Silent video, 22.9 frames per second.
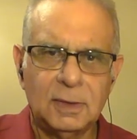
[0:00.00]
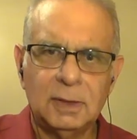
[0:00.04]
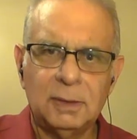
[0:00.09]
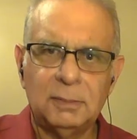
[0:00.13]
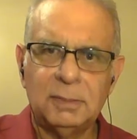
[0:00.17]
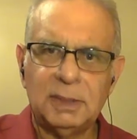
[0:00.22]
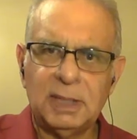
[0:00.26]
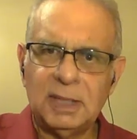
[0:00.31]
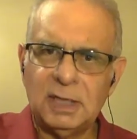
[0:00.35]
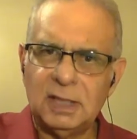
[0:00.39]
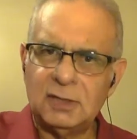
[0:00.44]

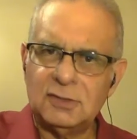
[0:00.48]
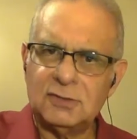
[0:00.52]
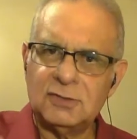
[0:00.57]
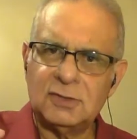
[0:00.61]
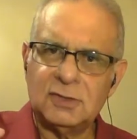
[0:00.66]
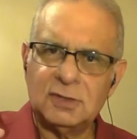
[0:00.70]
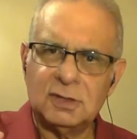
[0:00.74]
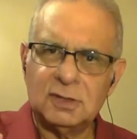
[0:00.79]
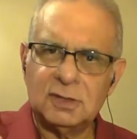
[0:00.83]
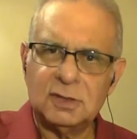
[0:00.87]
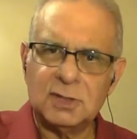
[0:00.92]
because
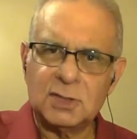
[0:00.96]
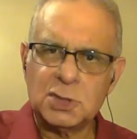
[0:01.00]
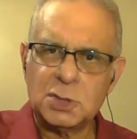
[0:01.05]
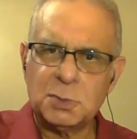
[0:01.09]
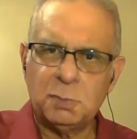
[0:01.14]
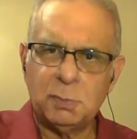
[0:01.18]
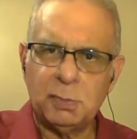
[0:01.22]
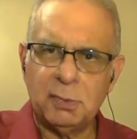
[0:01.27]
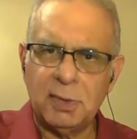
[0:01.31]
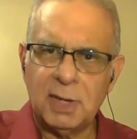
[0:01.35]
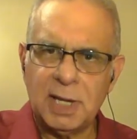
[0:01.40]
the
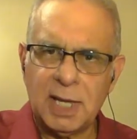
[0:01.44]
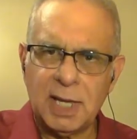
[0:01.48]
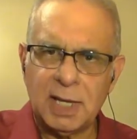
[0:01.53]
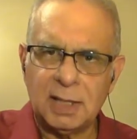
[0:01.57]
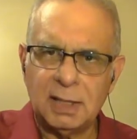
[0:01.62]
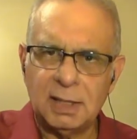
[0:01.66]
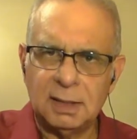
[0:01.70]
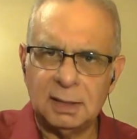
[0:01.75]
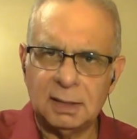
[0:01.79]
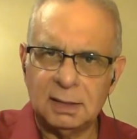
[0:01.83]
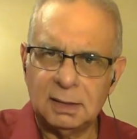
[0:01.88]

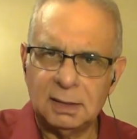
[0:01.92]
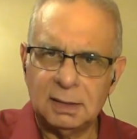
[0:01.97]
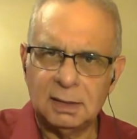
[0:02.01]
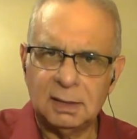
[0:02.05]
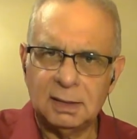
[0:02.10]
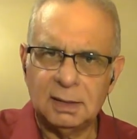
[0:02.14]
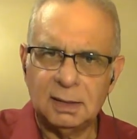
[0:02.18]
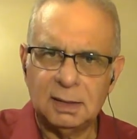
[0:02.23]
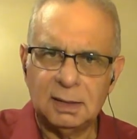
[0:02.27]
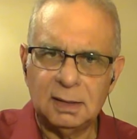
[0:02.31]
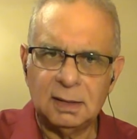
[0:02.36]
spread
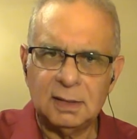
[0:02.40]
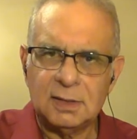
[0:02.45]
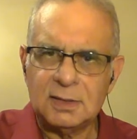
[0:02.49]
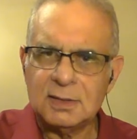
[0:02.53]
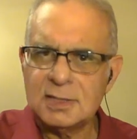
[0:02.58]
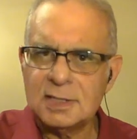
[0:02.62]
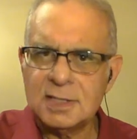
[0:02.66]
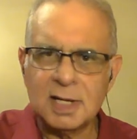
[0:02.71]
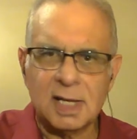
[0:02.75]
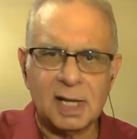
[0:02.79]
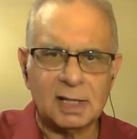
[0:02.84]
is
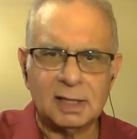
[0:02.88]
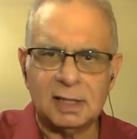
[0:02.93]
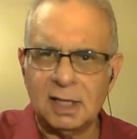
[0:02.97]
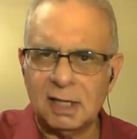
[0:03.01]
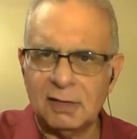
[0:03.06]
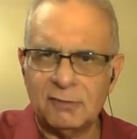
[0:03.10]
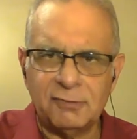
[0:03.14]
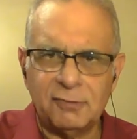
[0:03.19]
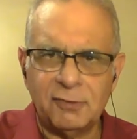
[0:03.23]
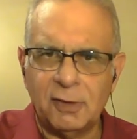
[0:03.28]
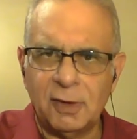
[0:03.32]
not that
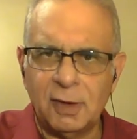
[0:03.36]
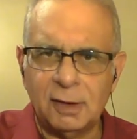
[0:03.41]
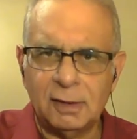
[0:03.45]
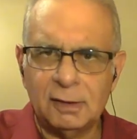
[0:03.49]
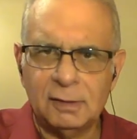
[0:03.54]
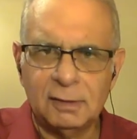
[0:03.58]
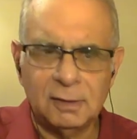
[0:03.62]
far.